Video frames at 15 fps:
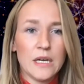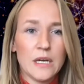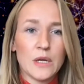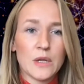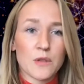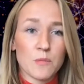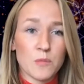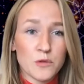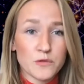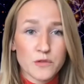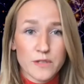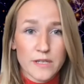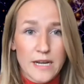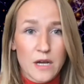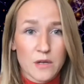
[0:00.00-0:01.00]
The move to
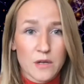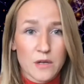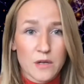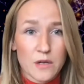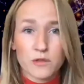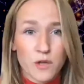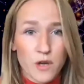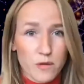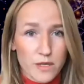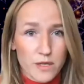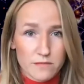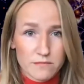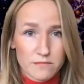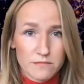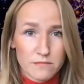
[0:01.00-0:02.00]
the cloud was
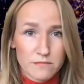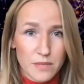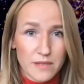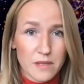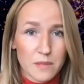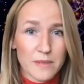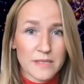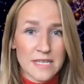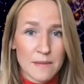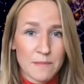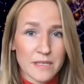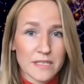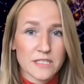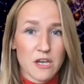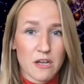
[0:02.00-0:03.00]
ongoing, but the
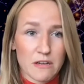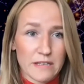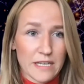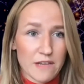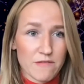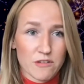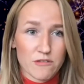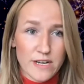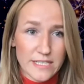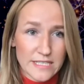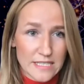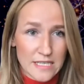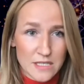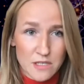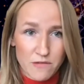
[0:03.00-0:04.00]
pandemic certainly gave a greater
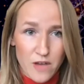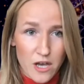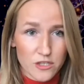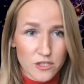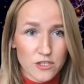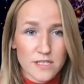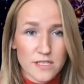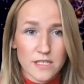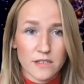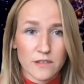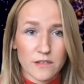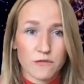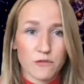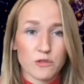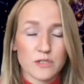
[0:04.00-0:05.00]
sense of urgency
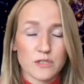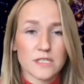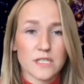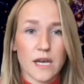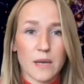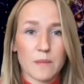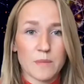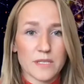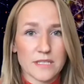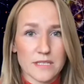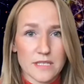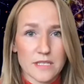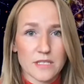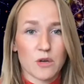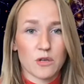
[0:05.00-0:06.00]
and forced entire
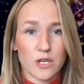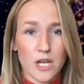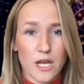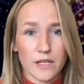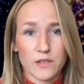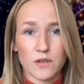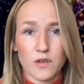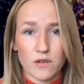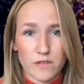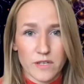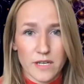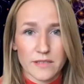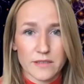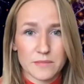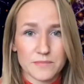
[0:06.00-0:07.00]
businesses online
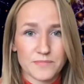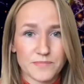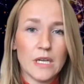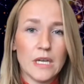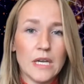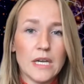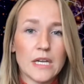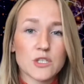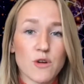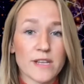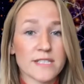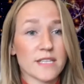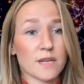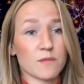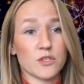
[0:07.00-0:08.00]
overnight.
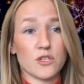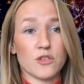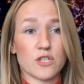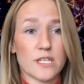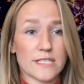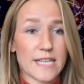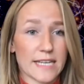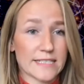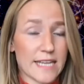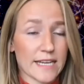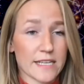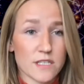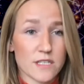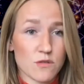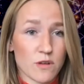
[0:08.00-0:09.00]
Trends that would usually take
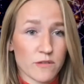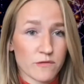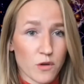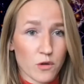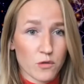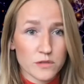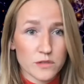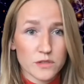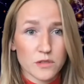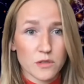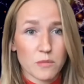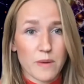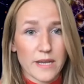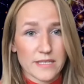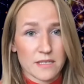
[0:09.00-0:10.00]
decades to unfold
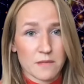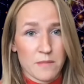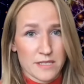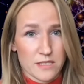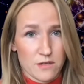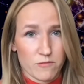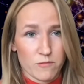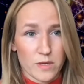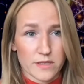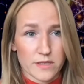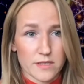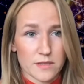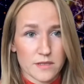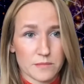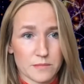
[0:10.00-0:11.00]
took place in a matter of
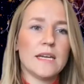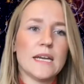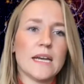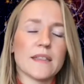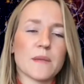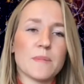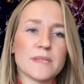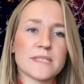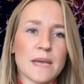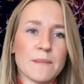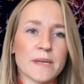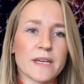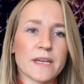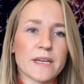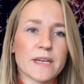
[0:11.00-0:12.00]
months. The
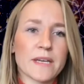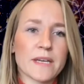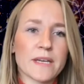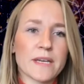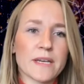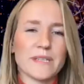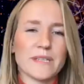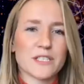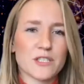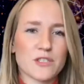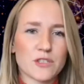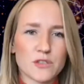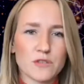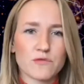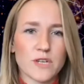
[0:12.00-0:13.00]
pandemic has shown that being
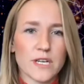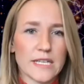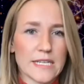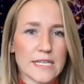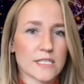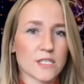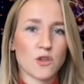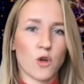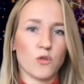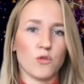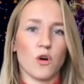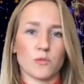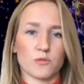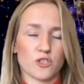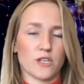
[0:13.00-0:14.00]
digital really is no
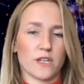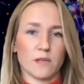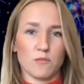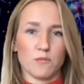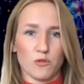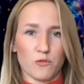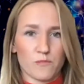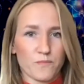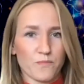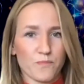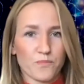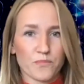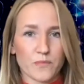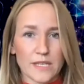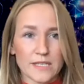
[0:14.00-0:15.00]
option anymore.
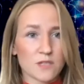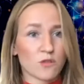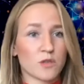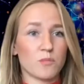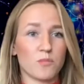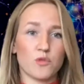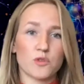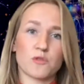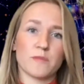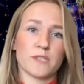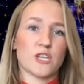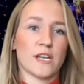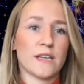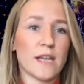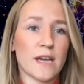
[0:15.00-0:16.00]
It's not a boardroom
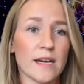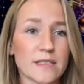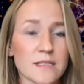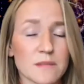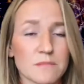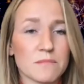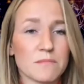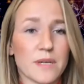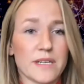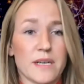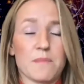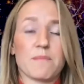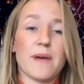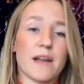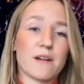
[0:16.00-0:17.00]
agenda item, but an
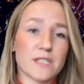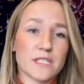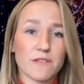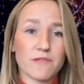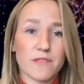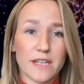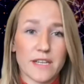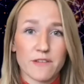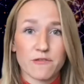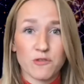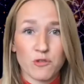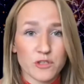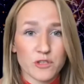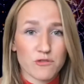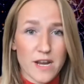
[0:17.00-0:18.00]
imperative that, if
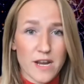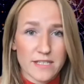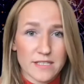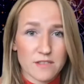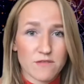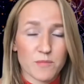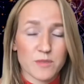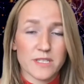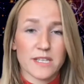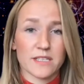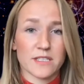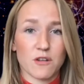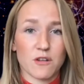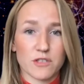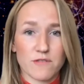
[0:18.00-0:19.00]
not addressed,
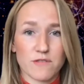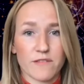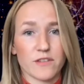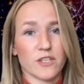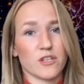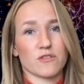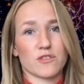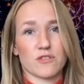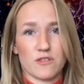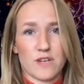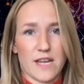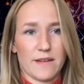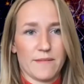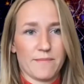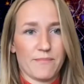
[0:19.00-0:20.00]
represents lost revenues
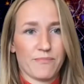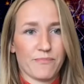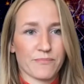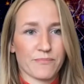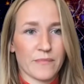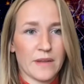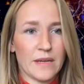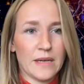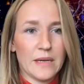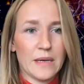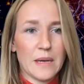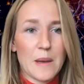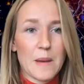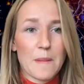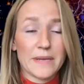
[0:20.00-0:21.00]
today.
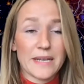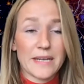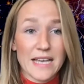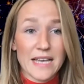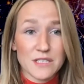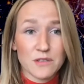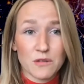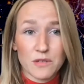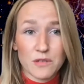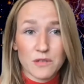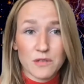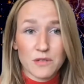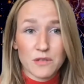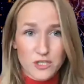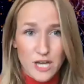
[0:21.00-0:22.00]
But it hasn't only
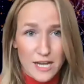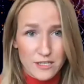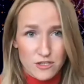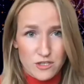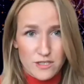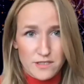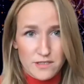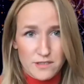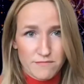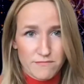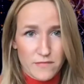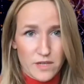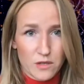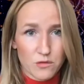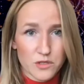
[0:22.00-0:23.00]
brought challenges.
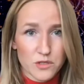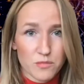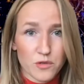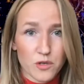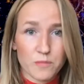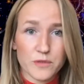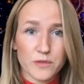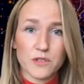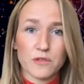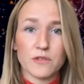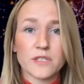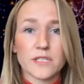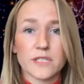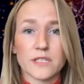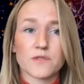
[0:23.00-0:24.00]
It also brought
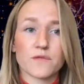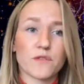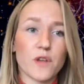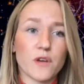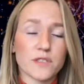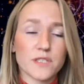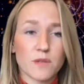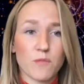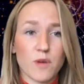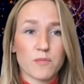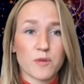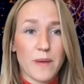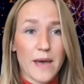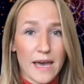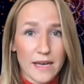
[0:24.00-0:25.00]
opportunities for those that were
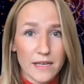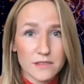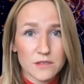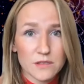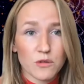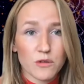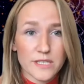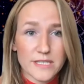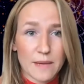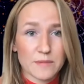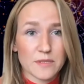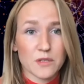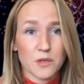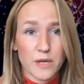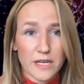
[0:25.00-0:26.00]
prepared or
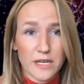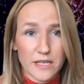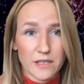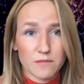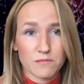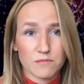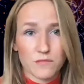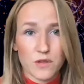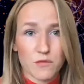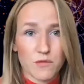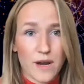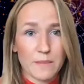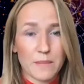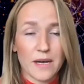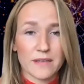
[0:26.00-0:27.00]
adapted quickly with the
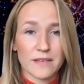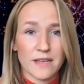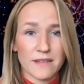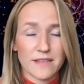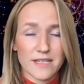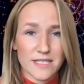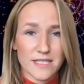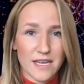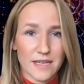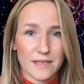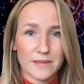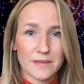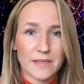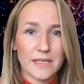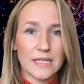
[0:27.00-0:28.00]
right partner at their side.